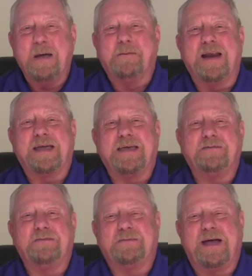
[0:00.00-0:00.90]
But I
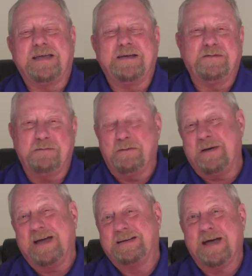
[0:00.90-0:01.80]
give them a
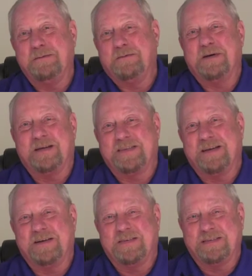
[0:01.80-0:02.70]
bad time about
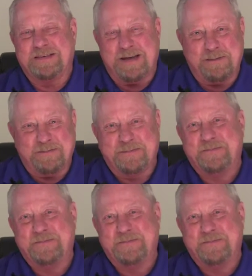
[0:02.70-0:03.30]
that all the time.